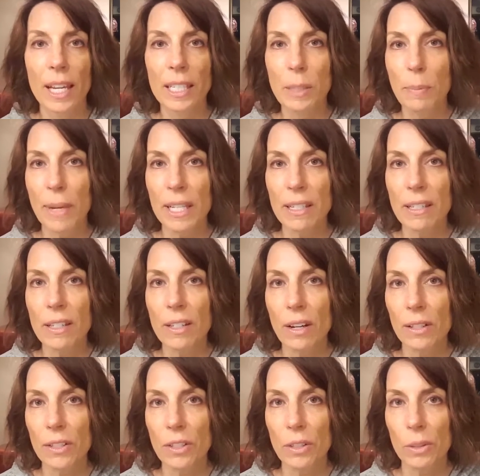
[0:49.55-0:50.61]
It's best to
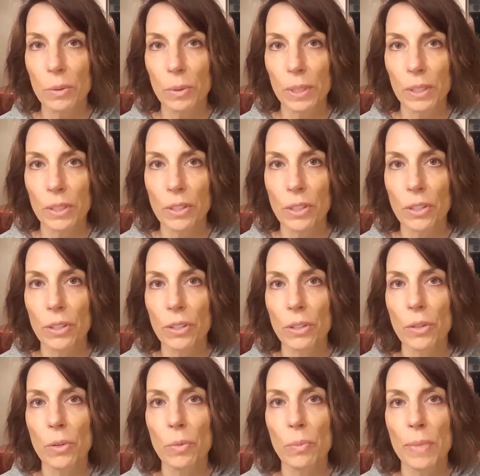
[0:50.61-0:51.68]
talk to a realtor
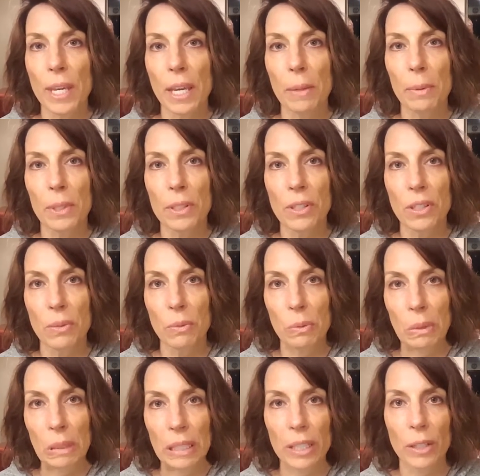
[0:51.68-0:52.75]
who be able to
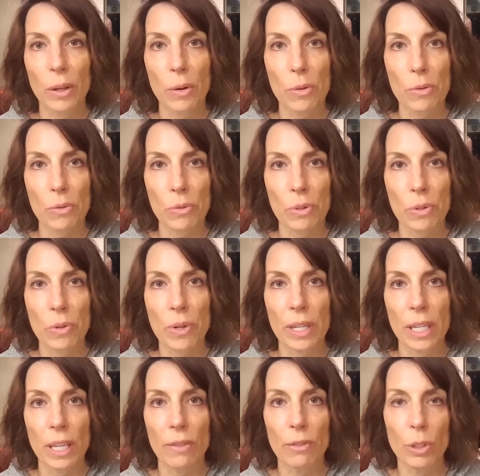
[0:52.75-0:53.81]
really go through
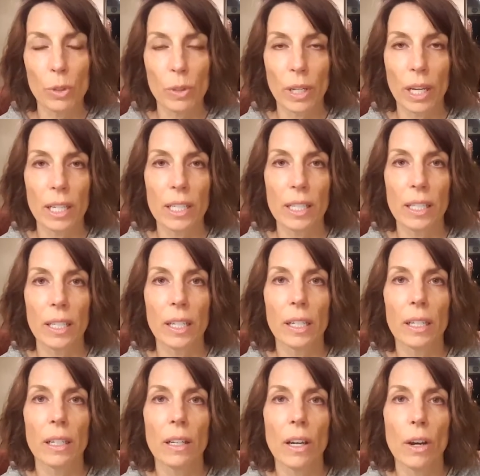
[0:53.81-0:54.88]
and give you an idea
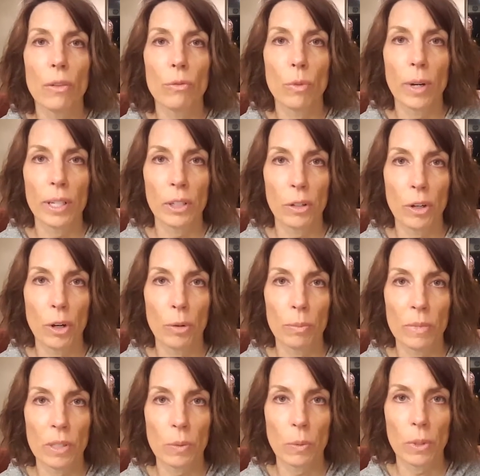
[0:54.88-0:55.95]
of what your
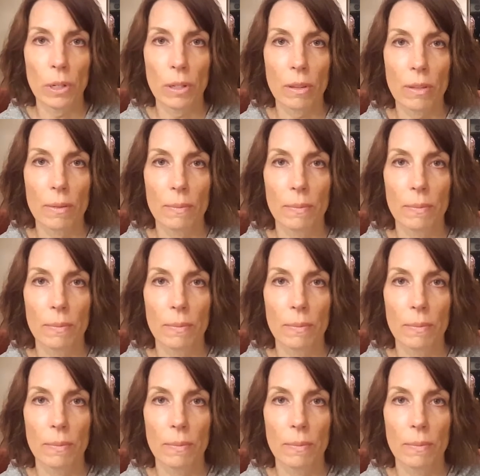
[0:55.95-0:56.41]
home is worth.